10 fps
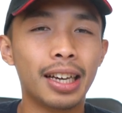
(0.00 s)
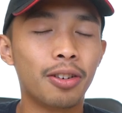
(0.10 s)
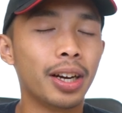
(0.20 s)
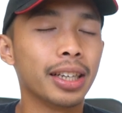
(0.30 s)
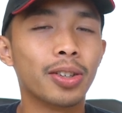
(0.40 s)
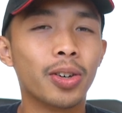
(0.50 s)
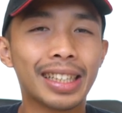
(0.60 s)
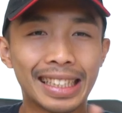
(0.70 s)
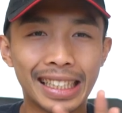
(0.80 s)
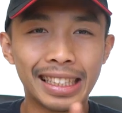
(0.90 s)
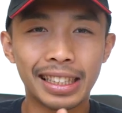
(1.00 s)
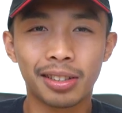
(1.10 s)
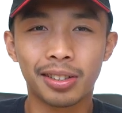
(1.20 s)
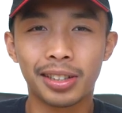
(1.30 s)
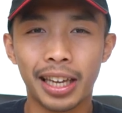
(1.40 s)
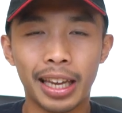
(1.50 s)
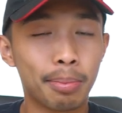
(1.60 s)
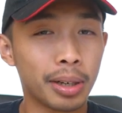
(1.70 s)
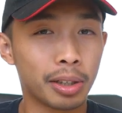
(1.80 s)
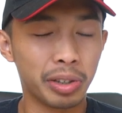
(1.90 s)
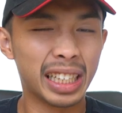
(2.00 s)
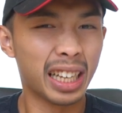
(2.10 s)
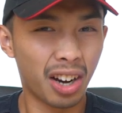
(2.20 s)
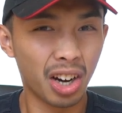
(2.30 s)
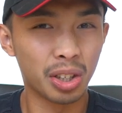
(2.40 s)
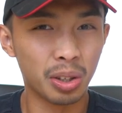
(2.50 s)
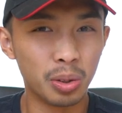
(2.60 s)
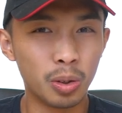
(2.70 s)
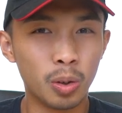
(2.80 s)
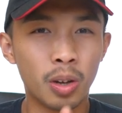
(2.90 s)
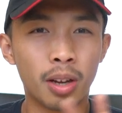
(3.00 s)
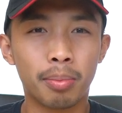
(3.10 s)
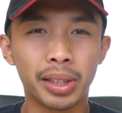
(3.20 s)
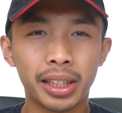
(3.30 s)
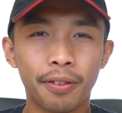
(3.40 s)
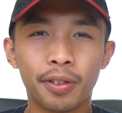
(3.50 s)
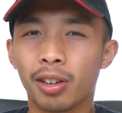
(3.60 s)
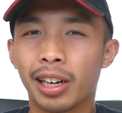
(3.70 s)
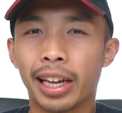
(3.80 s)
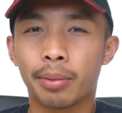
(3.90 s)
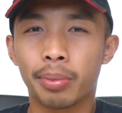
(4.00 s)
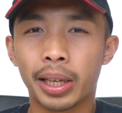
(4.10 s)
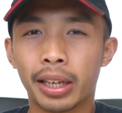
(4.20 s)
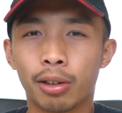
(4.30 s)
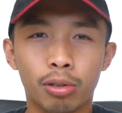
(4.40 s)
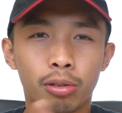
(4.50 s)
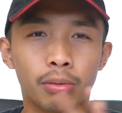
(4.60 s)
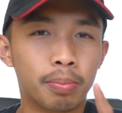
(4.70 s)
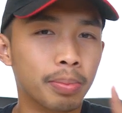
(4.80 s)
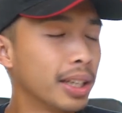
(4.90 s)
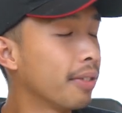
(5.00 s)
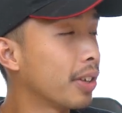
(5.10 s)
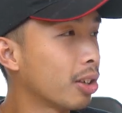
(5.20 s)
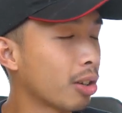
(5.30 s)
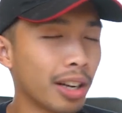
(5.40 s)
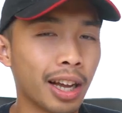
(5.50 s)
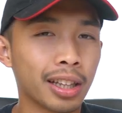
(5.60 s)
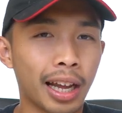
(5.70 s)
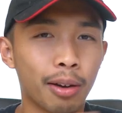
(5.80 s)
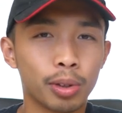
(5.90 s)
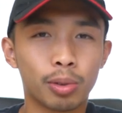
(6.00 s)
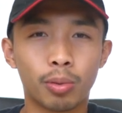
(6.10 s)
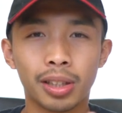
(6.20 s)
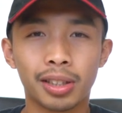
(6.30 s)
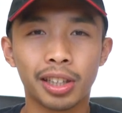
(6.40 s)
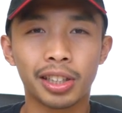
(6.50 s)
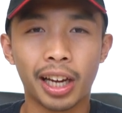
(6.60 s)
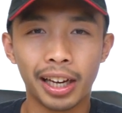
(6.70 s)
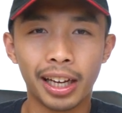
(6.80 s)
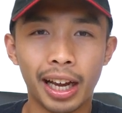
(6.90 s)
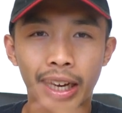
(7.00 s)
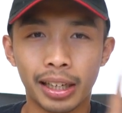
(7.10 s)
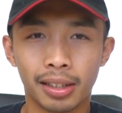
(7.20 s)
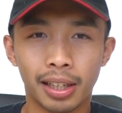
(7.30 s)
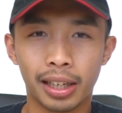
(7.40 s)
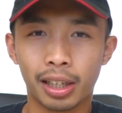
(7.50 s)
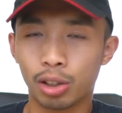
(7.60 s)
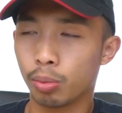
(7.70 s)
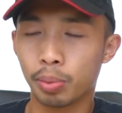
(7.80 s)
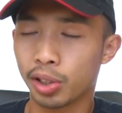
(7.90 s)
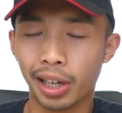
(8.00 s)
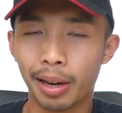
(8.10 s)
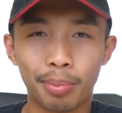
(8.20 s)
Now, I know it's easy to say but really hard to do, but if you're like me who, believe it or not, I was once a shy guy, like a super shy